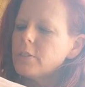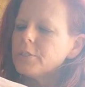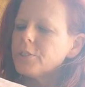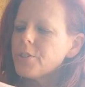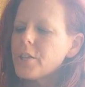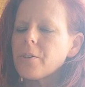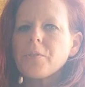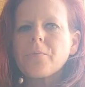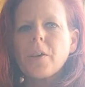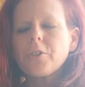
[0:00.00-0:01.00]
You said it
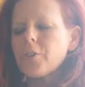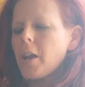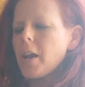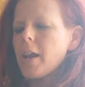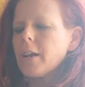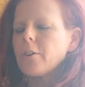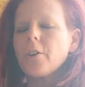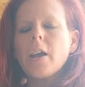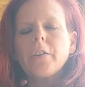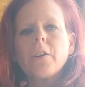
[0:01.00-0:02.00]
was frustrating and you're
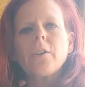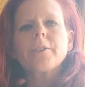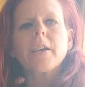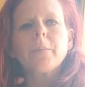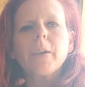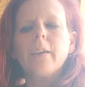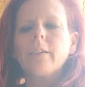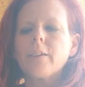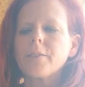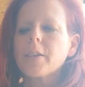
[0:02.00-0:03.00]
having a hard time getting it
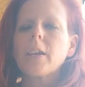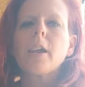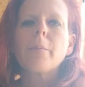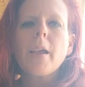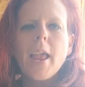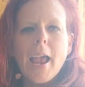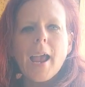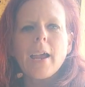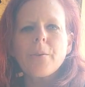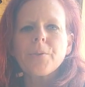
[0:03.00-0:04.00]
all set up.
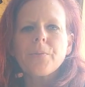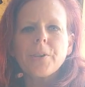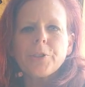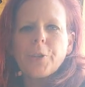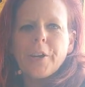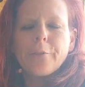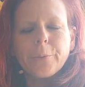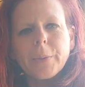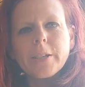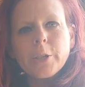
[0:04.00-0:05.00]
It was frustrating for
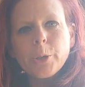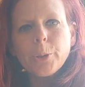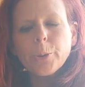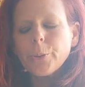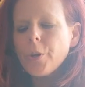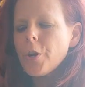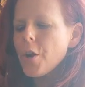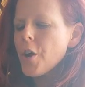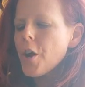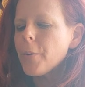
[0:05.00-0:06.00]
me too,
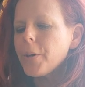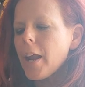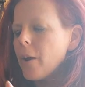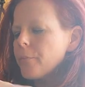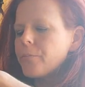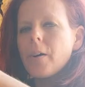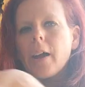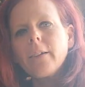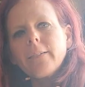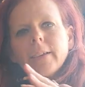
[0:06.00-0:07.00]
and now I'm
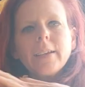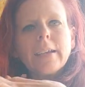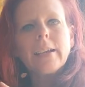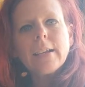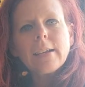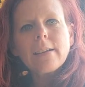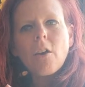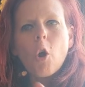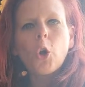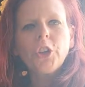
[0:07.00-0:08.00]
finally
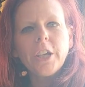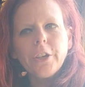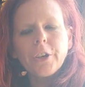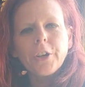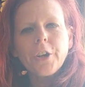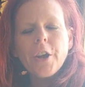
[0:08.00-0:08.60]
all here.